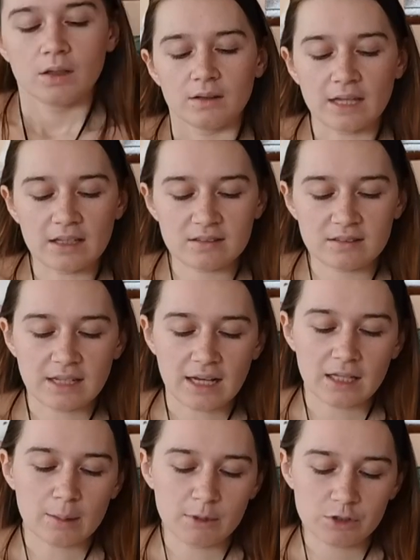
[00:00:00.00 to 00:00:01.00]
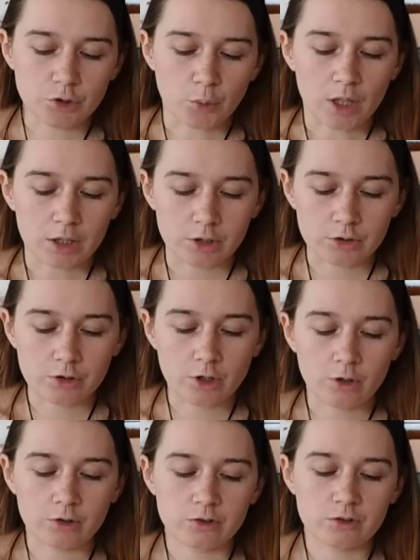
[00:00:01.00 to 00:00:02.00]
They say that Mr. Walker's
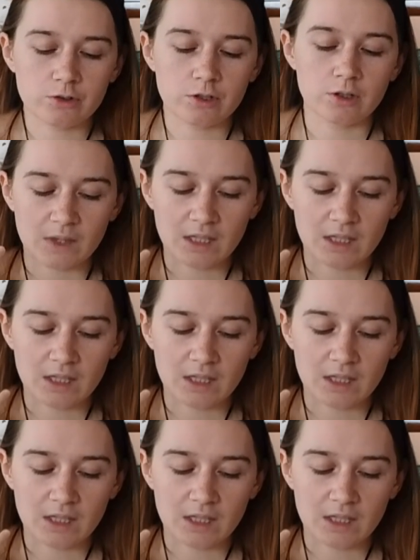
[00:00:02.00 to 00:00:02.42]
ghost